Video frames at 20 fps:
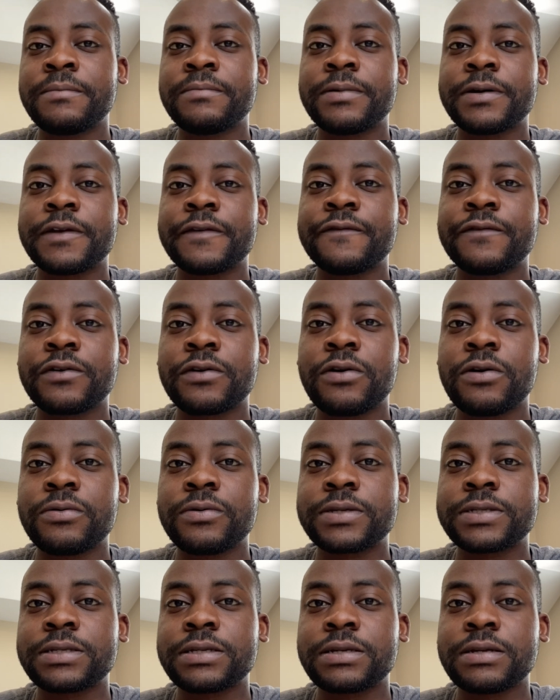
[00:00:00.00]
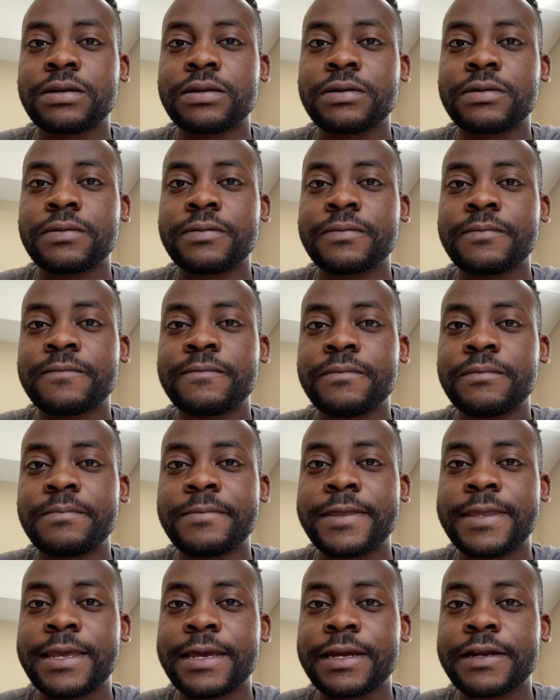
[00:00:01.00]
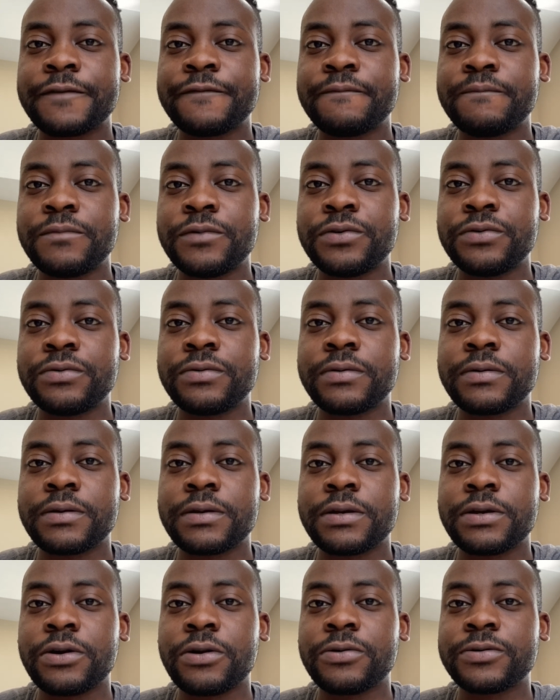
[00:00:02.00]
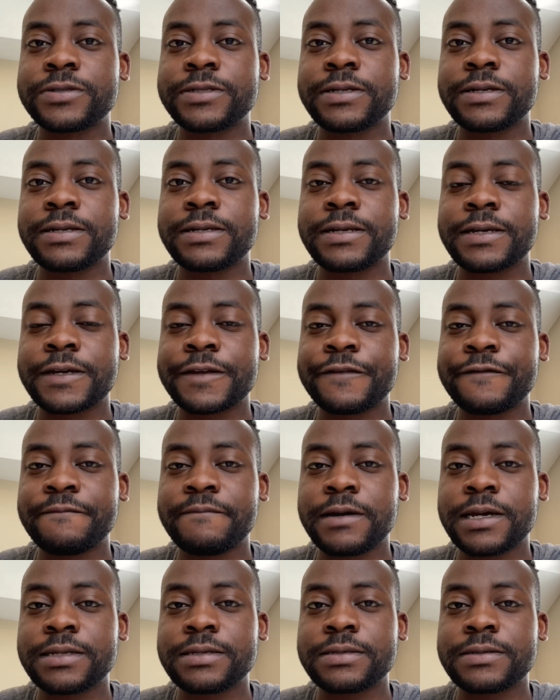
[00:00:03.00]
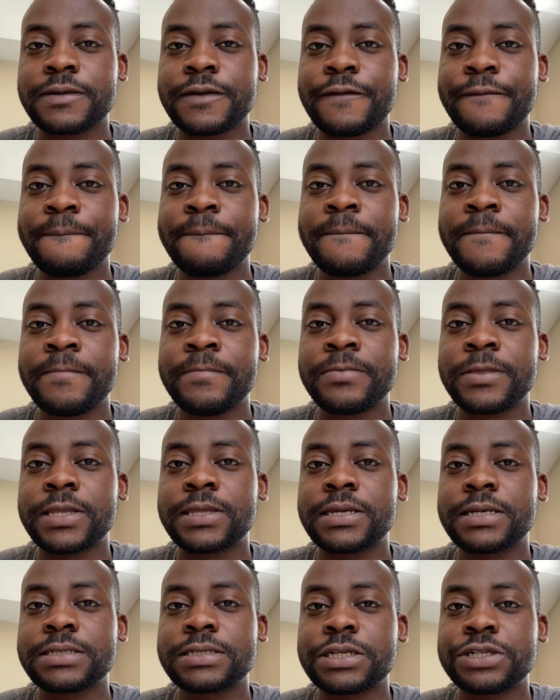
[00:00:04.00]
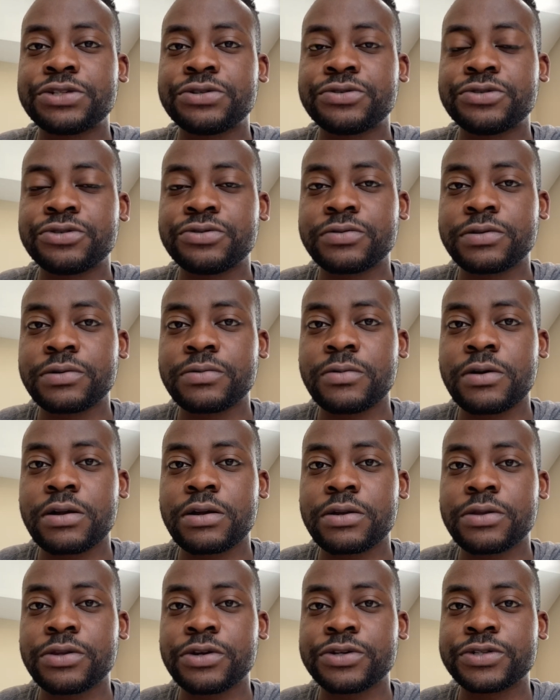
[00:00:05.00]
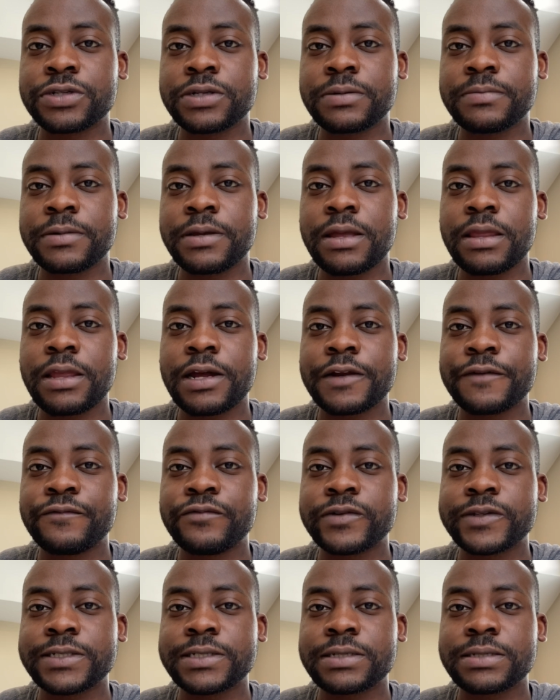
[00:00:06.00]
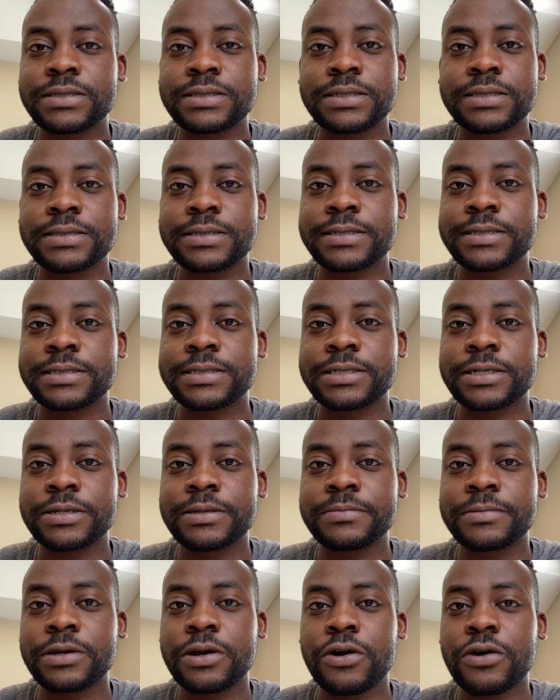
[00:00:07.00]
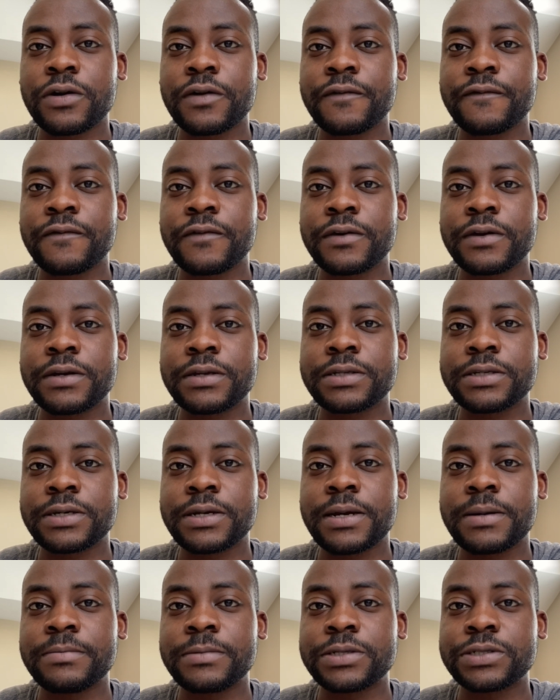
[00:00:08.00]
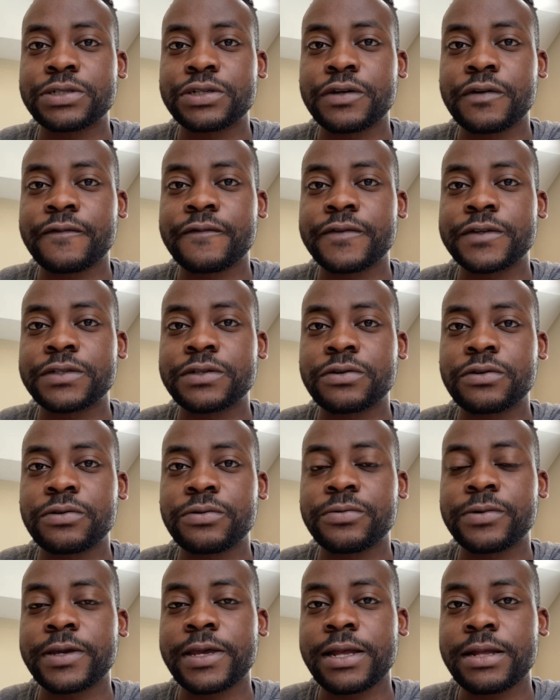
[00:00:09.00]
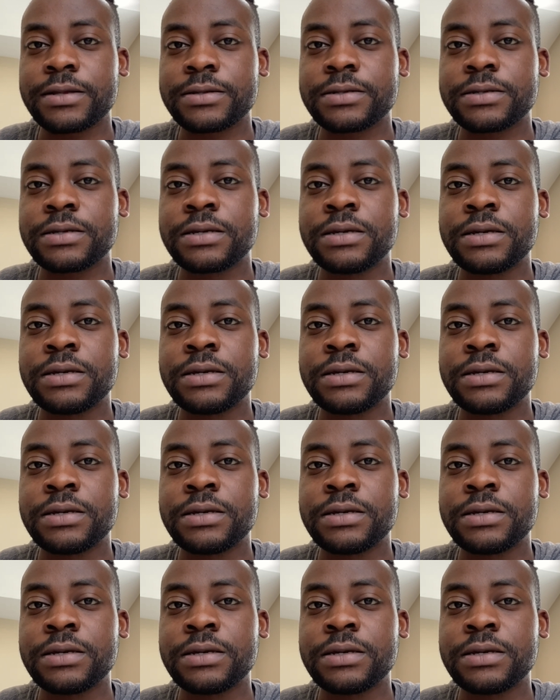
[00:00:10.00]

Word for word: But if you're always in a negative mood, you're always in a negative mindset, the things that you truly want, there's going to be a lot of resistance and it's going to be harder for it to come into your physical reality.